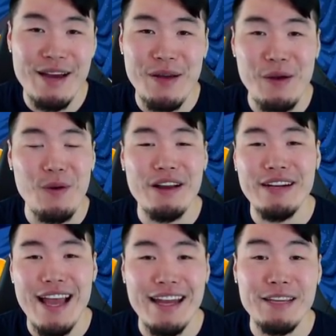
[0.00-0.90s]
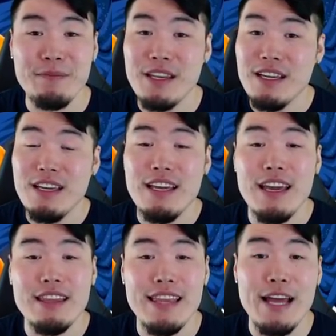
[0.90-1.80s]
And while you're at it,
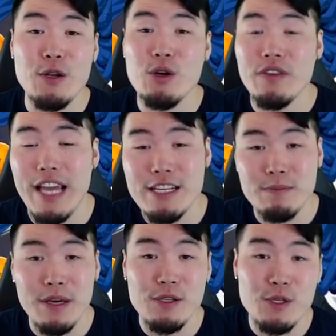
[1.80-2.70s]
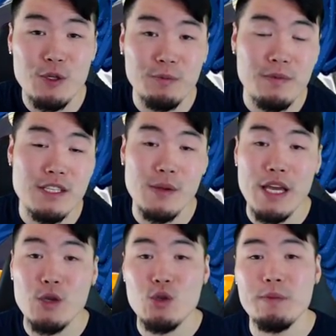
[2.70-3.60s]
hit that notification bell too, so that
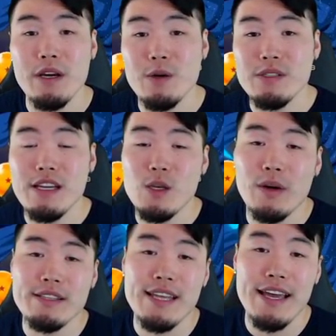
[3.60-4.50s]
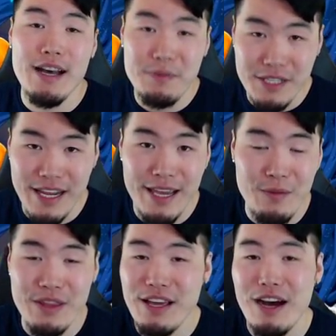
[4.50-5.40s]
YouTube knows you want to stay up to date
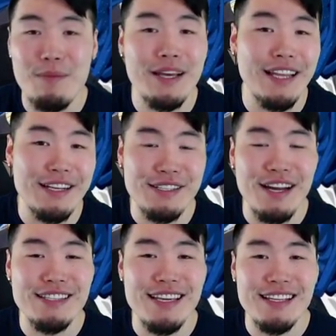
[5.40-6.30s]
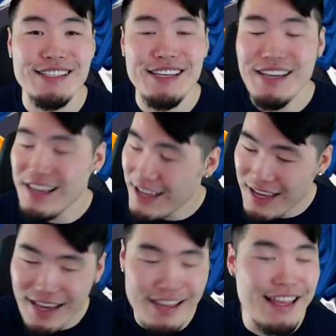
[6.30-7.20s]
with all my latest content.
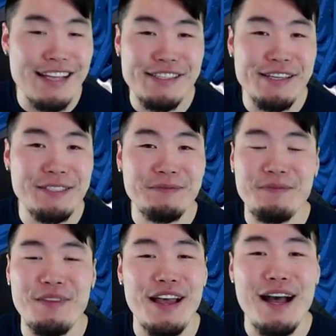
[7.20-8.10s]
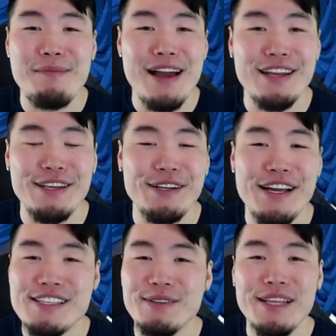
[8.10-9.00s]
And that's it. I'm out of here.
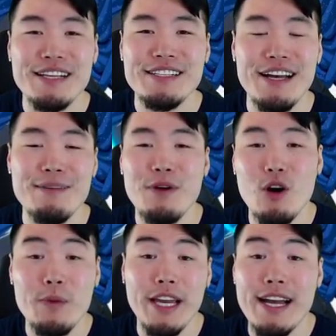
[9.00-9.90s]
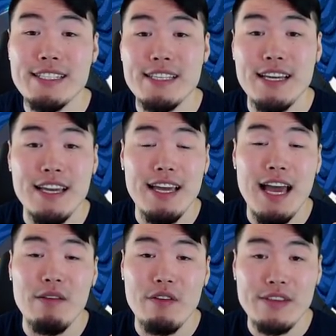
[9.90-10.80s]
Until next time, hope you guys
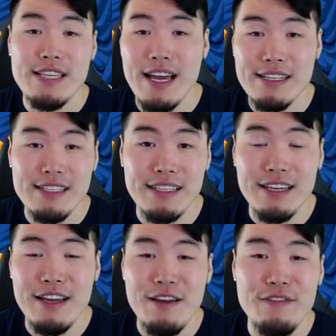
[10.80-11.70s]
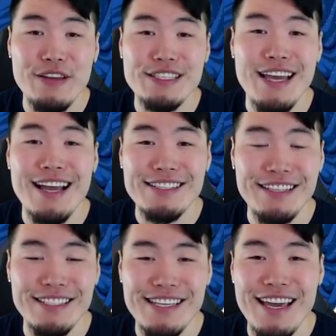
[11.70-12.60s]
have a fantastic, fantastic
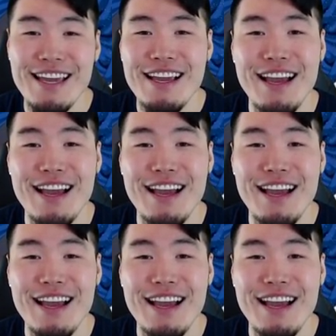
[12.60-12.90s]
day.